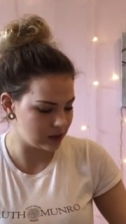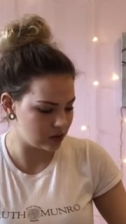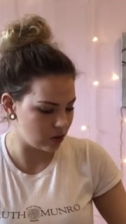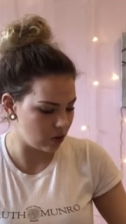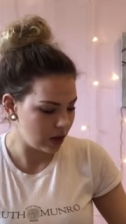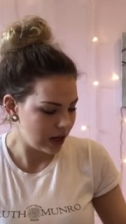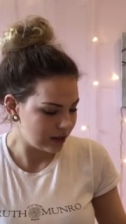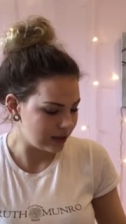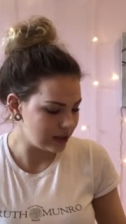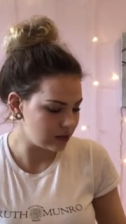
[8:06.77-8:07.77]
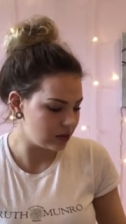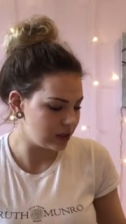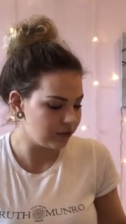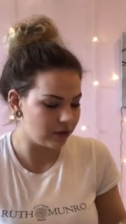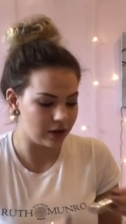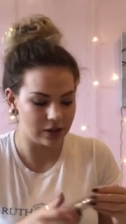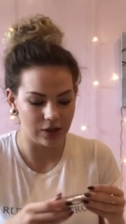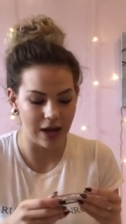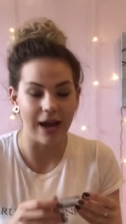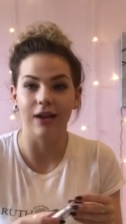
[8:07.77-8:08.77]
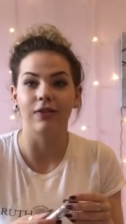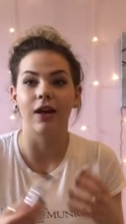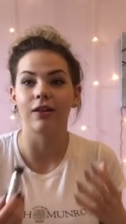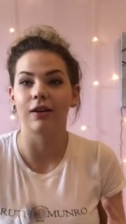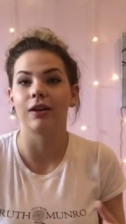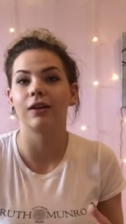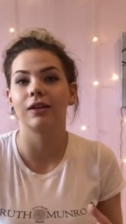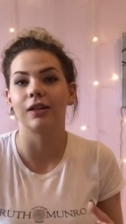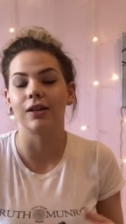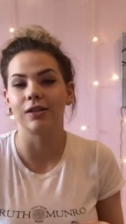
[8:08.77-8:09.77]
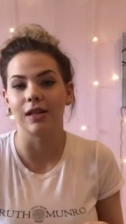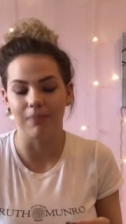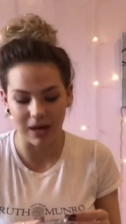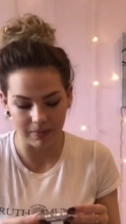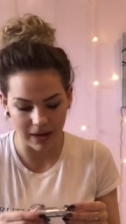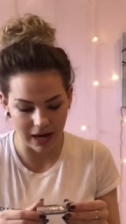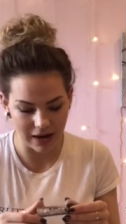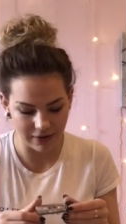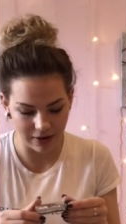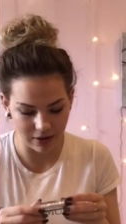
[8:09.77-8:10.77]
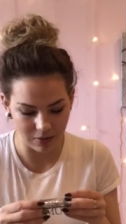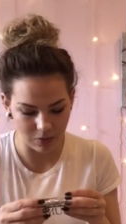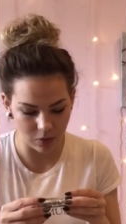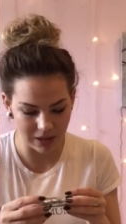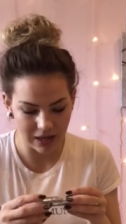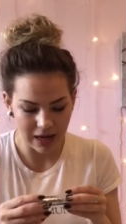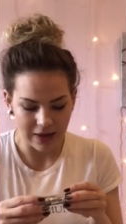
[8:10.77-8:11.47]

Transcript: So these are different to any of the other glitters that Magpie have out at the moment.